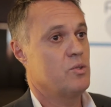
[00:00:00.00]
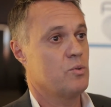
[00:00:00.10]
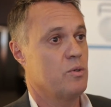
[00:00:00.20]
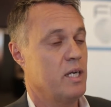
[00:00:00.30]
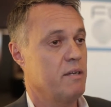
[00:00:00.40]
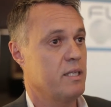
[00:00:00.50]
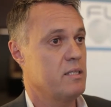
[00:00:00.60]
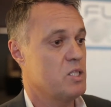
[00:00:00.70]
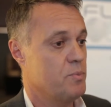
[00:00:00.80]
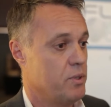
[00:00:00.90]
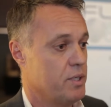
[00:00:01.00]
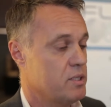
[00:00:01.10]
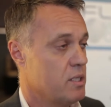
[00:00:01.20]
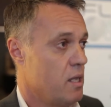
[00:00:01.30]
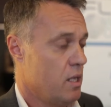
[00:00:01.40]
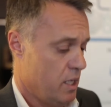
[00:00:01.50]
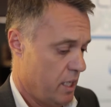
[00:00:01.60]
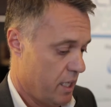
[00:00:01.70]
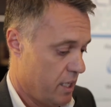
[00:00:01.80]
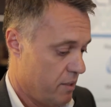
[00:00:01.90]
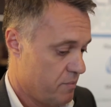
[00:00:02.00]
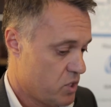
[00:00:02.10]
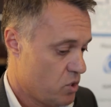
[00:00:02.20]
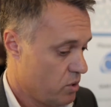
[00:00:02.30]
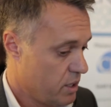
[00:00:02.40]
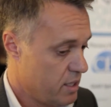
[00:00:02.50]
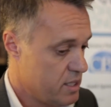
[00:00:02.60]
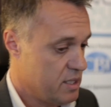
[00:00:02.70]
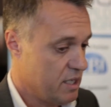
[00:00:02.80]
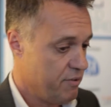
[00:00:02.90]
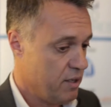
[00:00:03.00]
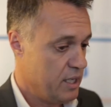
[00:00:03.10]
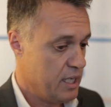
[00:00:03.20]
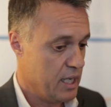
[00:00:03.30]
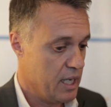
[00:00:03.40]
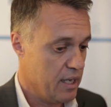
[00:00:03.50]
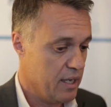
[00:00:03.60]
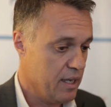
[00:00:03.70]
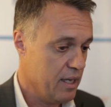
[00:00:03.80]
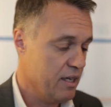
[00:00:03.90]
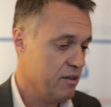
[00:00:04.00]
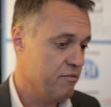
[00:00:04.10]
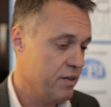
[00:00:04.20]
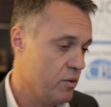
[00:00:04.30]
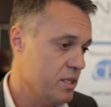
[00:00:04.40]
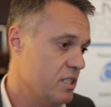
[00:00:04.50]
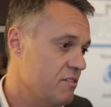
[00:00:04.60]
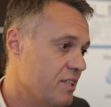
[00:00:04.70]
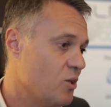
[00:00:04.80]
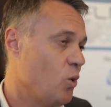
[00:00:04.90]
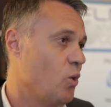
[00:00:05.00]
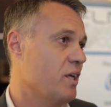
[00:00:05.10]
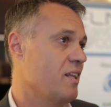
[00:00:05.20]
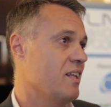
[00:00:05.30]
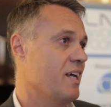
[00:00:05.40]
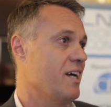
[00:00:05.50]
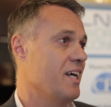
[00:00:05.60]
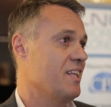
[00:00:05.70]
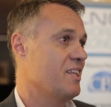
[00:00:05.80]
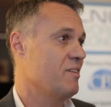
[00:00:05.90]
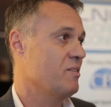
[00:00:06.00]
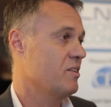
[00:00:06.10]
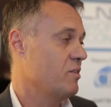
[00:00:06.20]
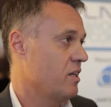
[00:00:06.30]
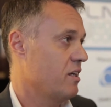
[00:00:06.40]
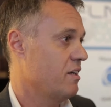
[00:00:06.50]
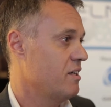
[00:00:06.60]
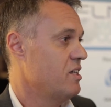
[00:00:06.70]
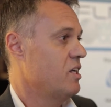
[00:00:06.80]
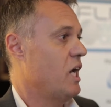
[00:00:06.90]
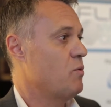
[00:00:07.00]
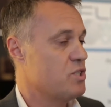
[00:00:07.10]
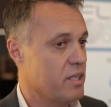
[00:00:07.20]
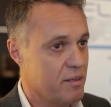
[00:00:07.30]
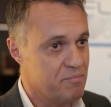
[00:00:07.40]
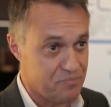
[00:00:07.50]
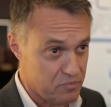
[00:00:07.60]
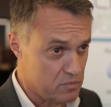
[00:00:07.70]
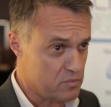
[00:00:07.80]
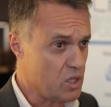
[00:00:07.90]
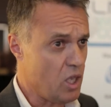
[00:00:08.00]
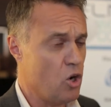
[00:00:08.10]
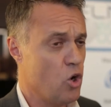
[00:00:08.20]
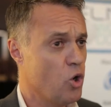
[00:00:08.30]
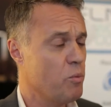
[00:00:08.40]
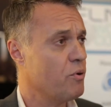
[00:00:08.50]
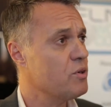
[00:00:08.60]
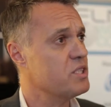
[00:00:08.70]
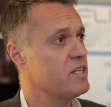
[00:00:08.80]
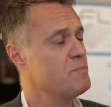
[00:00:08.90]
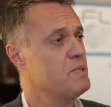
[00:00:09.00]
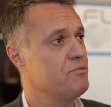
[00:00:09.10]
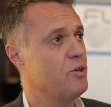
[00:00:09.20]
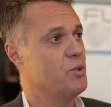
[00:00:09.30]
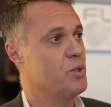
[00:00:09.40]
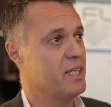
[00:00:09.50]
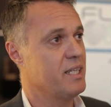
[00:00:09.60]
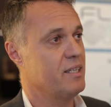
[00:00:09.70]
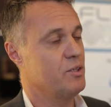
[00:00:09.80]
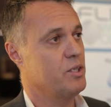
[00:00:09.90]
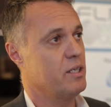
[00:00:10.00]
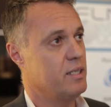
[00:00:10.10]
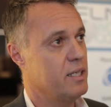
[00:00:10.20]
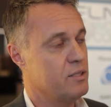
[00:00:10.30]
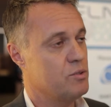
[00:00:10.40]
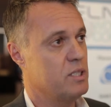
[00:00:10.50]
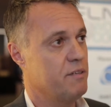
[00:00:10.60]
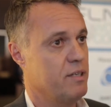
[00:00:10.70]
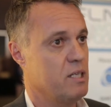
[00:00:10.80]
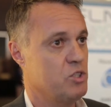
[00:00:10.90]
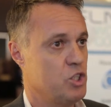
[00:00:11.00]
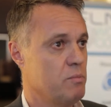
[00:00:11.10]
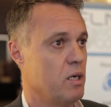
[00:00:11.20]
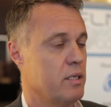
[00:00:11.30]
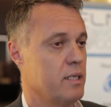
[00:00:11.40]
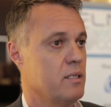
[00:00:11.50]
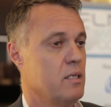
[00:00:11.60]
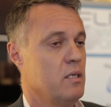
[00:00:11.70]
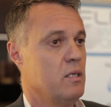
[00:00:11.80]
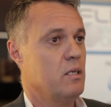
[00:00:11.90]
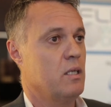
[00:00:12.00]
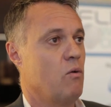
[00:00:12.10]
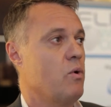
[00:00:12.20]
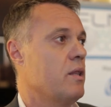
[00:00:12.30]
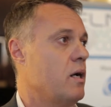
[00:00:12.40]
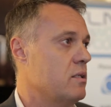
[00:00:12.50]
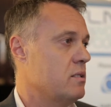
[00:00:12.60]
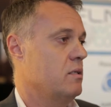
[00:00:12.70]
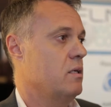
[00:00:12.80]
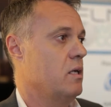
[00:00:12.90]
to arrive at this point. So that is definitely a very difficult and I would say long process before you can get into the FLNG market. Without